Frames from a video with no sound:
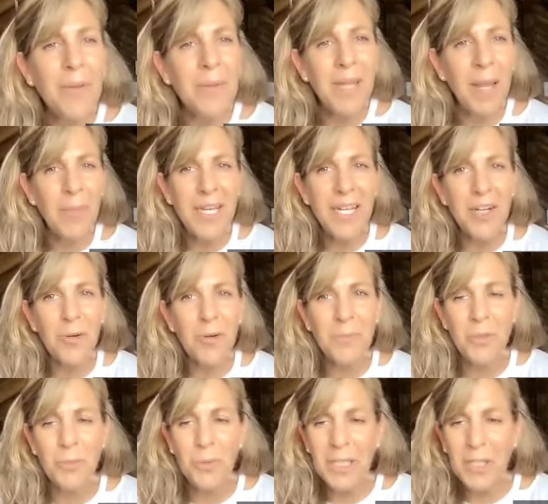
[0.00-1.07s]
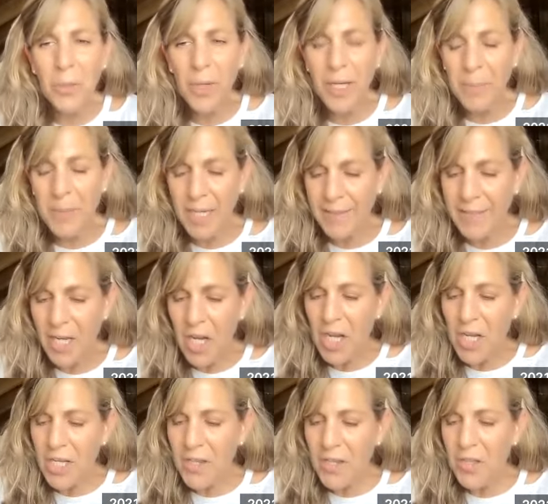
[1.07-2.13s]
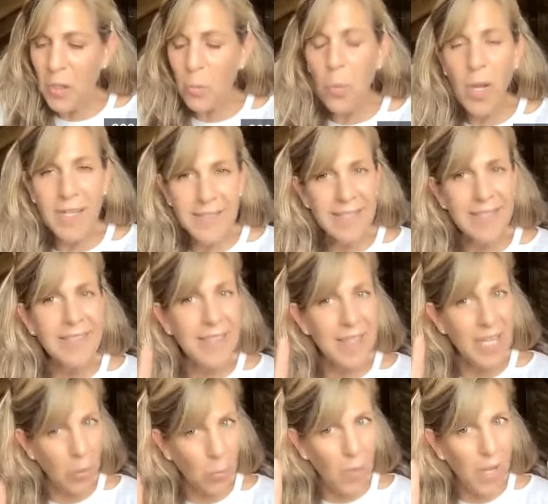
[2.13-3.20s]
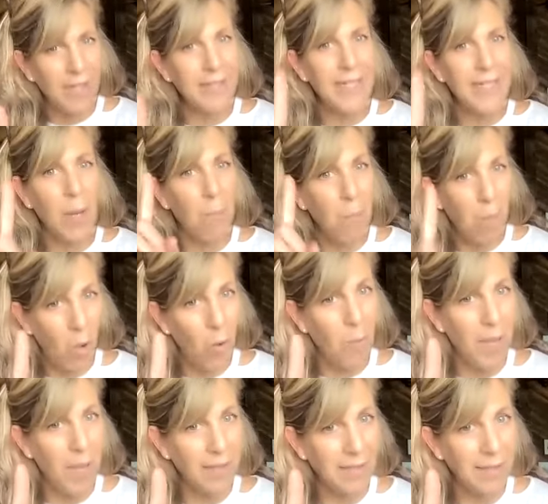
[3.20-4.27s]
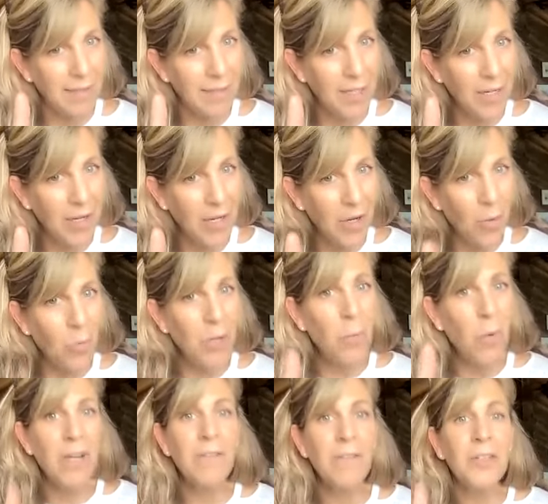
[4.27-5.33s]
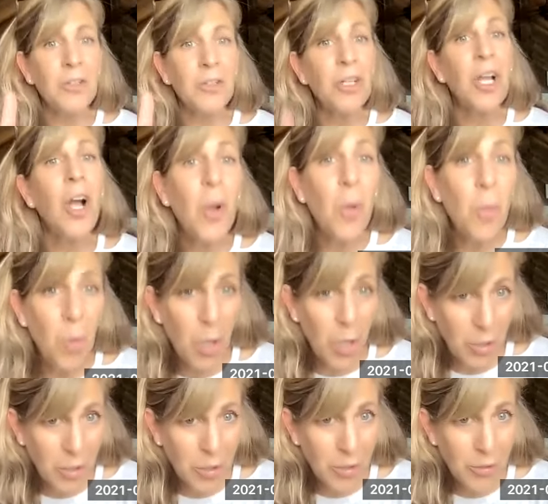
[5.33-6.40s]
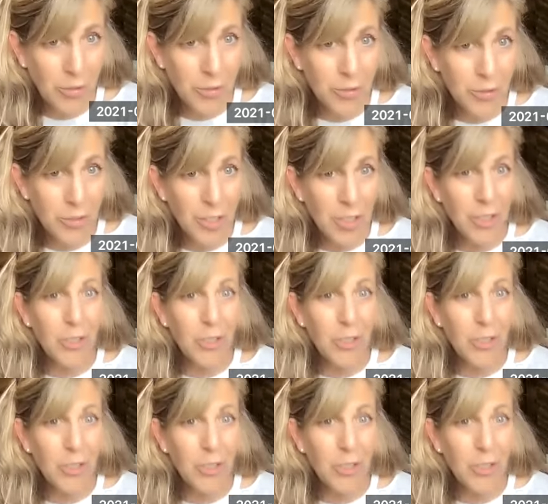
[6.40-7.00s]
but let me interrupt you really quick, because there was a moment when one of your coworkers,